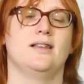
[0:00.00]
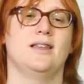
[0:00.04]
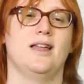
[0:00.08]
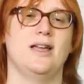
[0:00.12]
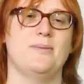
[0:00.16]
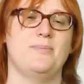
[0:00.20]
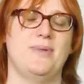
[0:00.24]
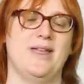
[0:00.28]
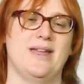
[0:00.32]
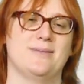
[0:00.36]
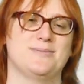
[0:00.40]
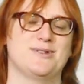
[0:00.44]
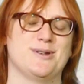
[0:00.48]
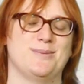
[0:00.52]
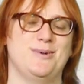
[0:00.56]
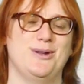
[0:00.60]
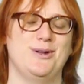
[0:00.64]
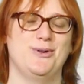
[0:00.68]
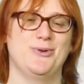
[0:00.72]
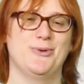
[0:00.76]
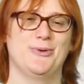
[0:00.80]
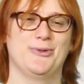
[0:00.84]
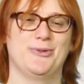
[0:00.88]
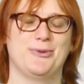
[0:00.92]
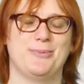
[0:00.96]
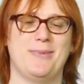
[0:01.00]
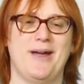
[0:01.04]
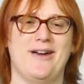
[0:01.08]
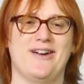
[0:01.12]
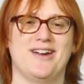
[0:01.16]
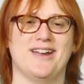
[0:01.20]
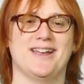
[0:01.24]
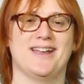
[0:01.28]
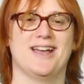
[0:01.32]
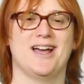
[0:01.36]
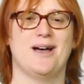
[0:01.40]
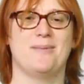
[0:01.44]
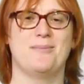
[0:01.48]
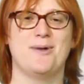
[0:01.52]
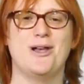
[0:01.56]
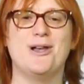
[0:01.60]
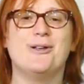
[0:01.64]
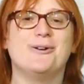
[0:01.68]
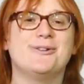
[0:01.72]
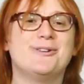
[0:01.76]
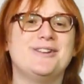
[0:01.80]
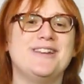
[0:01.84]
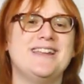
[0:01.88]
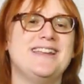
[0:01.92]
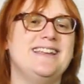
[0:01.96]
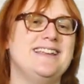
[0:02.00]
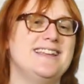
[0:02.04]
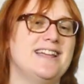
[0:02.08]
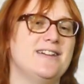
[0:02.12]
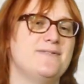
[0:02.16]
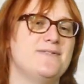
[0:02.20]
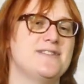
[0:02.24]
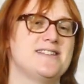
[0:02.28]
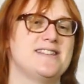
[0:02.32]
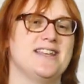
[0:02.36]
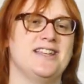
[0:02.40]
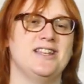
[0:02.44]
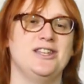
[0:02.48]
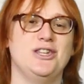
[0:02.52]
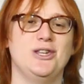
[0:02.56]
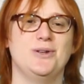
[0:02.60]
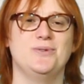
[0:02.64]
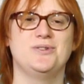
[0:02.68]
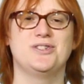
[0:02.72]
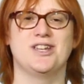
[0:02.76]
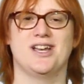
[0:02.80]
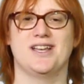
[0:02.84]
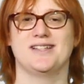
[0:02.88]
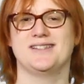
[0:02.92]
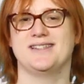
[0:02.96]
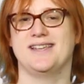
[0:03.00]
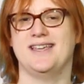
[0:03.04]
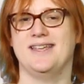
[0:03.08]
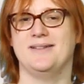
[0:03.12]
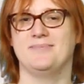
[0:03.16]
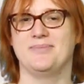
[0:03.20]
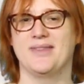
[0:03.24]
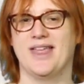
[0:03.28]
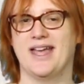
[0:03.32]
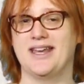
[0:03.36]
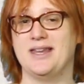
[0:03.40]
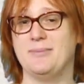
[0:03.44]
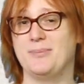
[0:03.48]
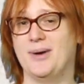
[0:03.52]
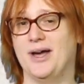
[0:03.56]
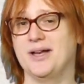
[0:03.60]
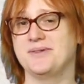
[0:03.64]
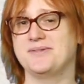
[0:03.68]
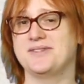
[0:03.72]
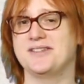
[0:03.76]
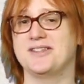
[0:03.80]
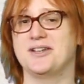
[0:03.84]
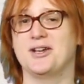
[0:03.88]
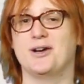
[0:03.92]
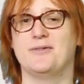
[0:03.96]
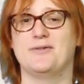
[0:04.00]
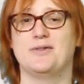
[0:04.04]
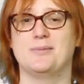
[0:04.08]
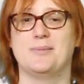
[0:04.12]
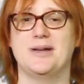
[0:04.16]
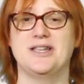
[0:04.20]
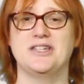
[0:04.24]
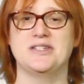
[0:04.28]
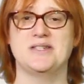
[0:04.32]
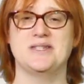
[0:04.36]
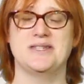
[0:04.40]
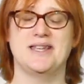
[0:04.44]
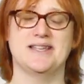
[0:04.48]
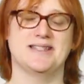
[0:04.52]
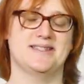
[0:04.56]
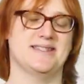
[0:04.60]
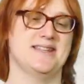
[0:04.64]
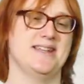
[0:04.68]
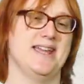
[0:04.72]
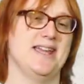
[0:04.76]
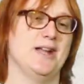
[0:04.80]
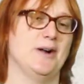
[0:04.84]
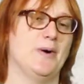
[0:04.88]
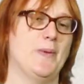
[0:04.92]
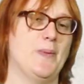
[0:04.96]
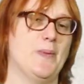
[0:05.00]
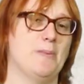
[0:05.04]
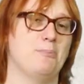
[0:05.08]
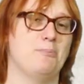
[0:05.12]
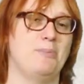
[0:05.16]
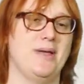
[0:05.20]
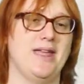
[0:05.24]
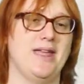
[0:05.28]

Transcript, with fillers: Like BMW North America, Moloughney lives in New Jersey, and he posted the confirmation yesterday on the